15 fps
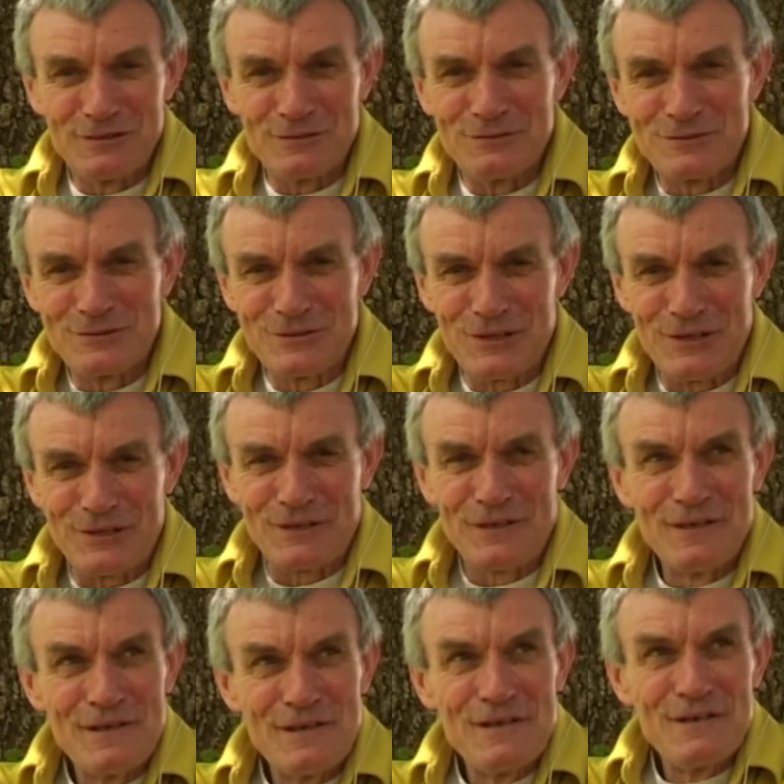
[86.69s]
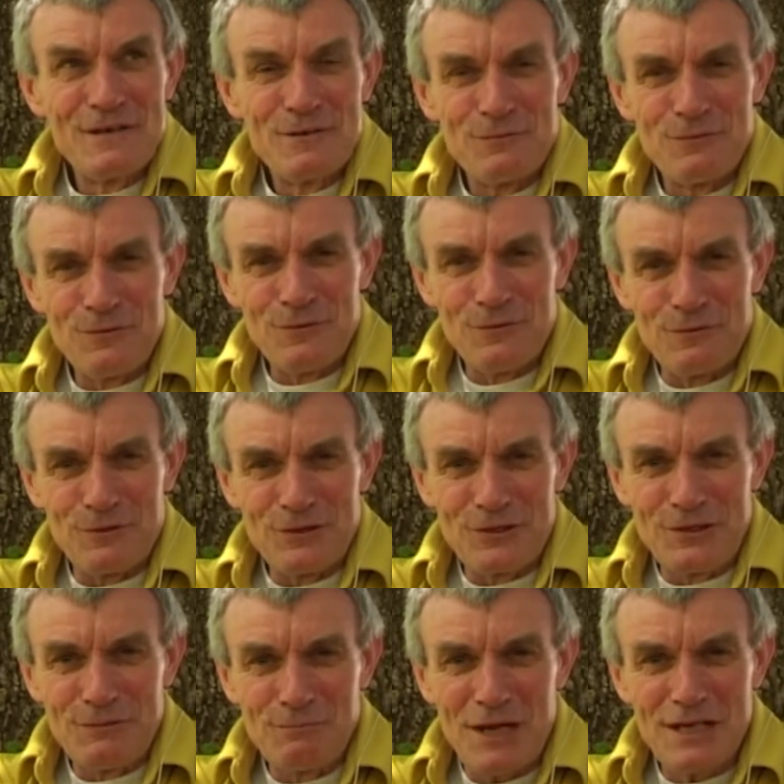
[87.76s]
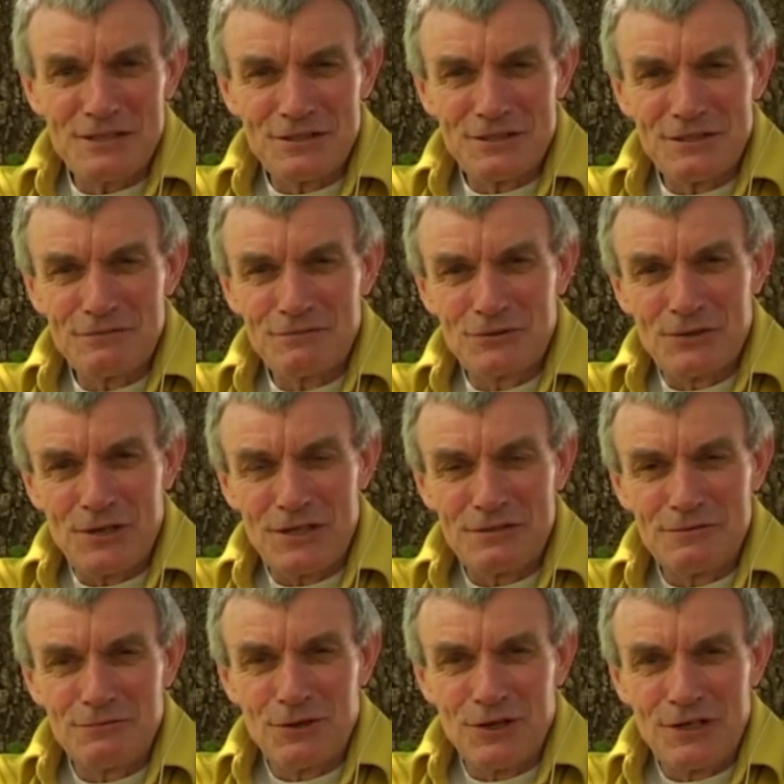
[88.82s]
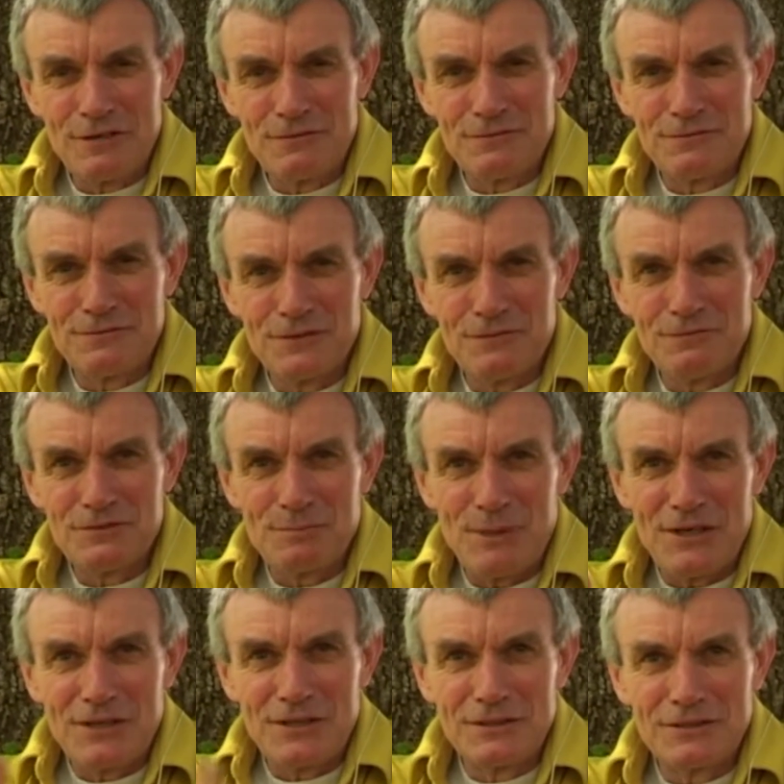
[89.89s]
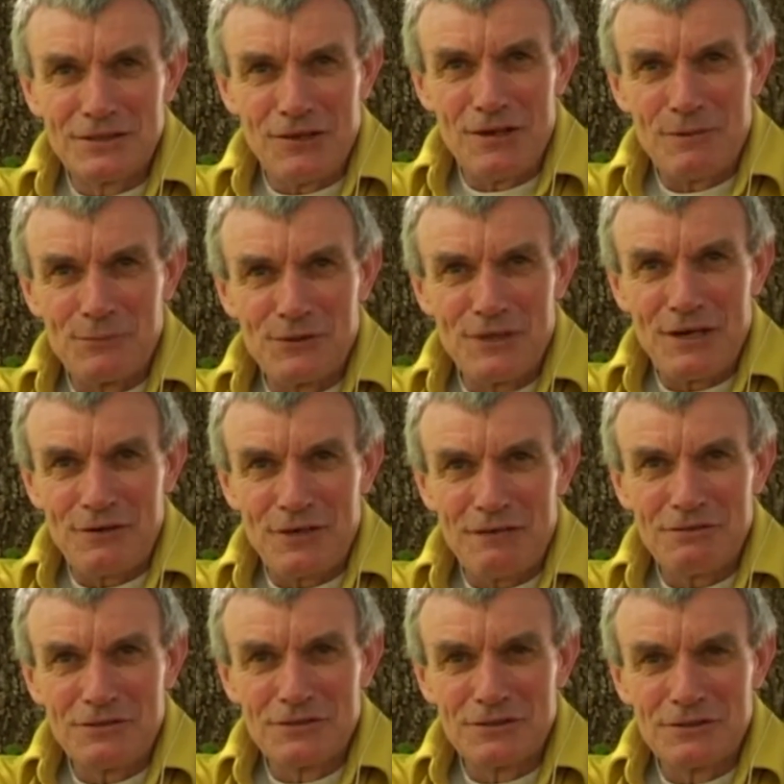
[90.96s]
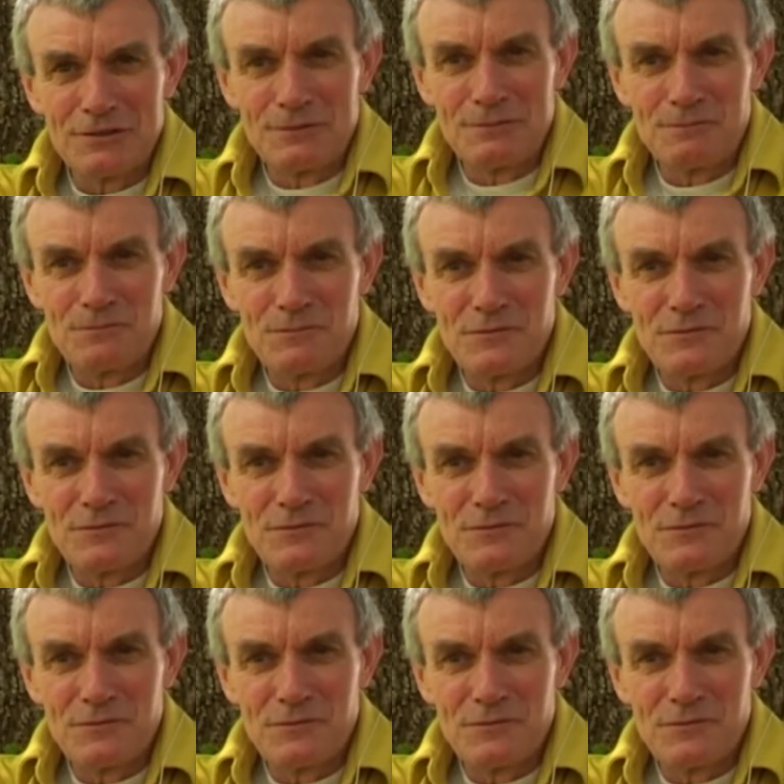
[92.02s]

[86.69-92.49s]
It was like, oh, what an imaginative, creative way of spending time without having to